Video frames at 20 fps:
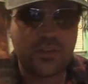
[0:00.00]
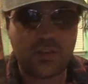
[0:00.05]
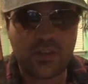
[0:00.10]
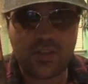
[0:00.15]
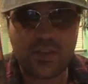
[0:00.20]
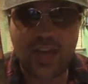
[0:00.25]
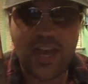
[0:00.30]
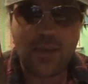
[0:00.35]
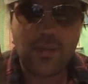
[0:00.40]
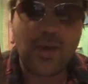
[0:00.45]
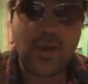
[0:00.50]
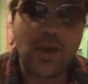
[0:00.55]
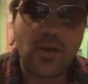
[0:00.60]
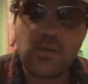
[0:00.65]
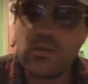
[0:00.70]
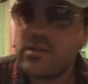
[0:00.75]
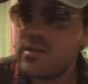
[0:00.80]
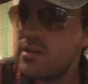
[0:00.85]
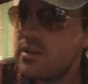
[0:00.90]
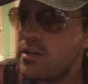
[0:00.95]
this came
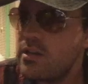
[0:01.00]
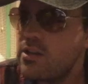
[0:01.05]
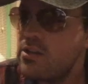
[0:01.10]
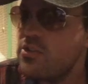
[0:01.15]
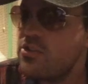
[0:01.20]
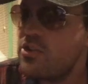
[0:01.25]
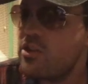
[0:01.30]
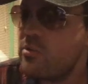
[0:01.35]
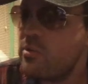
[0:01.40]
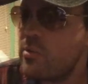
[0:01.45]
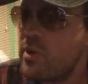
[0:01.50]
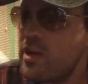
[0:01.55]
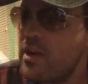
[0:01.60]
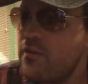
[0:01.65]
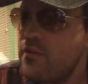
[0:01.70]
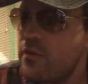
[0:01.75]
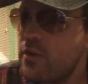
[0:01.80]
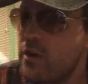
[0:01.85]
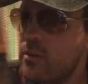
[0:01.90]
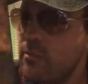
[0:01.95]
out. So we waited
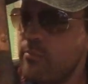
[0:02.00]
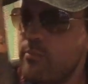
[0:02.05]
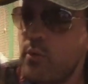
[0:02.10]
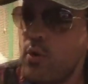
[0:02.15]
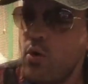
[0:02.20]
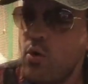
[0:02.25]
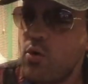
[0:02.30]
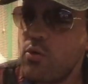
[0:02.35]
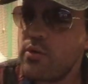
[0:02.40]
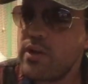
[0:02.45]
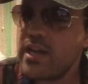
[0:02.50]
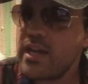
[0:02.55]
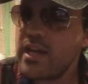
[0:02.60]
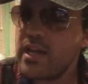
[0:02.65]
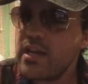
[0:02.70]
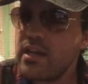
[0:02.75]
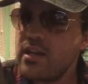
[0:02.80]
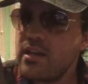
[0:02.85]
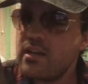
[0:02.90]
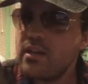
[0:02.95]
for a
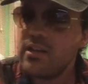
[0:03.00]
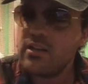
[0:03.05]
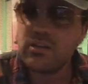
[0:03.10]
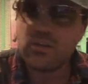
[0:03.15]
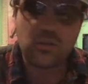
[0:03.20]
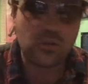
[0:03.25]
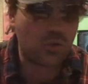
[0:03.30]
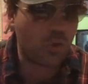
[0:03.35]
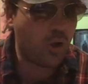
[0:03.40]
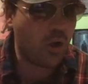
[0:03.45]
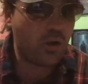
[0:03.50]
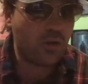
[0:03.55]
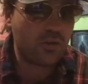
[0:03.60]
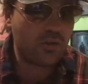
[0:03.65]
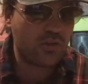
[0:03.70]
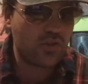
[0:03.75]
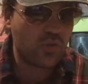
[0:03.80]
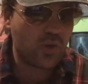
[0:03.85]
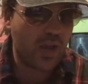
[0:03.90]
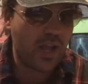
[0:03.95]
boring,
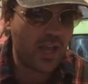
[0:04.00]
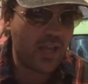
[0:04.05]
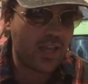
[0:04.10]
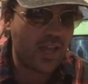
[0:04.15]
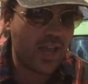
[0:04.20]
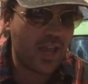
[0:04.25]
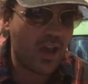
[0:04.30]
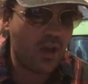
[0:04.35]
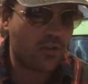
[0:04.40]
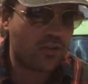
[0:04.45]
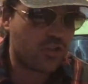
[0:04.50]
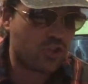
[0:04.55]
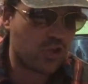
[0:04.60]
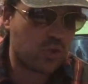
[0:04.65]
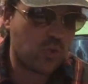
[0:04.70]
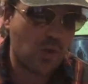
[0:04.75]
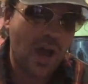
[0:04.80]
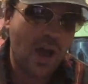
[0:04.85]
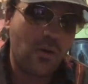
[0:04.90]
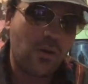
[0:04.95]
long drag out
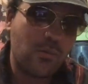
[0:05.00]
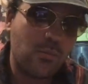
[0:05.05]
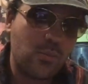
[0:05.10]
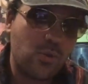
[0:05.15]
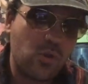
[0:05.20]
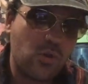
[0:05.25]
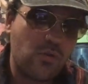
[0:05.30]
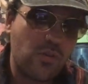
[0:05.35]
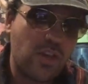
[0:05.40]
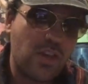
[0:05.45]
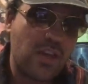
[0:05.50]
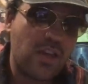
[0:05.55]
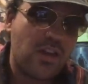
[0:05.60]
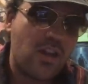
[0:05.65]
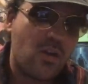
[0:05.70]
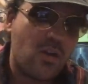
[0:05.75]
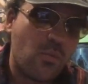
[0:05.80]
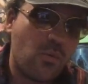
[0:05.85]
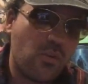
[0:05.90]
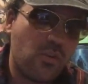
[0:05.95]
two hour movie
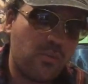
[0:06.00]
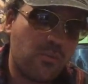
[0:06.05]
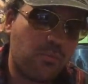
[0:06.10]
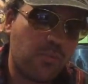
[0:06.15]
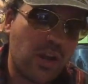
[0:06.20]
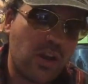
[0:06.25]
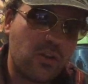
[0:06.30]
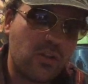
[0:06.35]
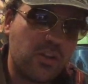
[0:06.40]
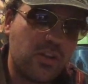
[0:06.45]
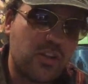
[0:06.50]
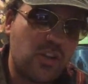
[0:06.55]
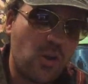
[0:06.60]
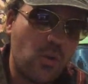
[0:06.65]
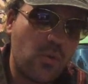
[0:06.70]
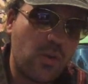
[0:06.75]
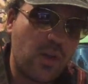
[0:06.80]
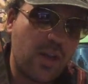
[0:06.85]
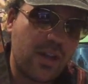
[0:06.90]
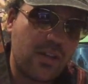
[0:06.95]
with barely
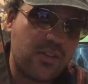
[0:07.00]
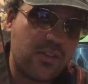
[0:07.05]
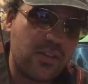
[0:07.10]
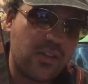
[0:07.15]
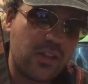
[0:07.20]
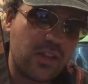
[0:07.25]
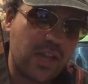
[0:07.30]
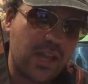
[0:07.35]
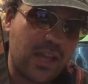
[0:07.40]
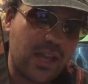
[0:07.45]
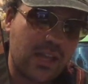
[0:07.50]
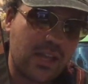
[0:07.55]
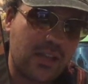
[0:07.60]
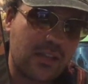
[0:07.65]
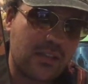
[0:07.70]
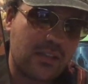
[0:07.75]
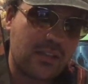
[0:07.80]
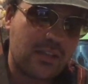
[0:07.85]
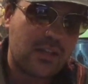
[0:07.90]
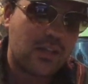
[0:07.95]
no Godzilla in
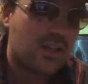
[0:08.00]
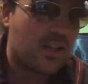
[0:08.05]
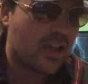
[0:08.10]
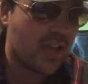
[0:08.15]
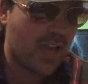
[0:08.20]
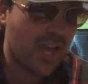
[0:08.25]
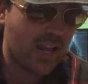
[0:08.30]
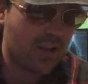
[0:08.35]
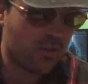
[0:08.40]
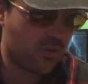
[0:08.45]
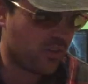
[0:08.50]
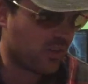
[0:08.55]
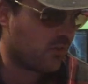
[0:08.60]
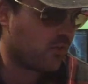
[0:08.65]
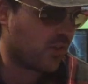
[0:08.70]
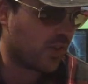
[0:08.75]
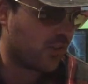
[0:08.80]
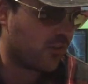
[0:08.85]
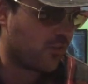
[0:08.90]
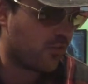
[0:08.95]
it, and he's in
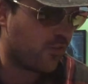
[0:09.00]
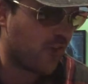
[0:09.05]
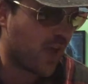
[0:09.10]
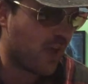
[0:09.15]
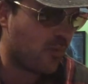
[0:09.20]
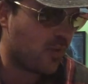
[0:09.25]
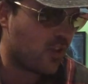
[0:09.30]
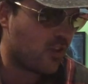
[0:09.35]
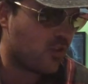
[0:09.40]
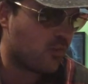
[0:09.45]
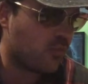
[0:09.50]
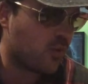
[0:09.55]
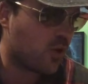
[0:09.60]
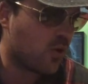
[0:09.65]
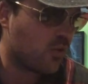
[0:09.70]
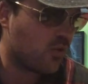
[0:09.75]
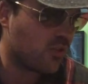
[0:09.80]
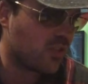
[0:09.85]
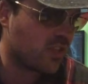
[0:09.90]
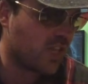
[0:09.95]
for like five minutes at
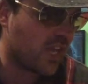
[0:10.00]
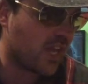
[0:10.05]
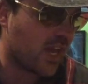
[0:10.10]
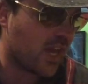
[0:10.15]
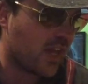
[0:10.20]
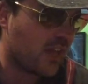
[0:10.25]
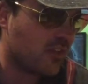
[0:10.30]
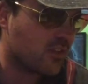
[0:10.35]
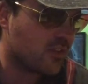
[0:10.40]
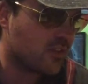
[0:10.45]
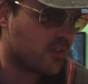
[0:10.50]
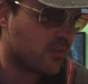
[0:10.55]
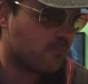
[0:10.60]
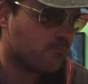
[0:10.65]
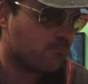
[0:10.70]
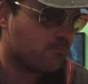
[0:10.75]
most, and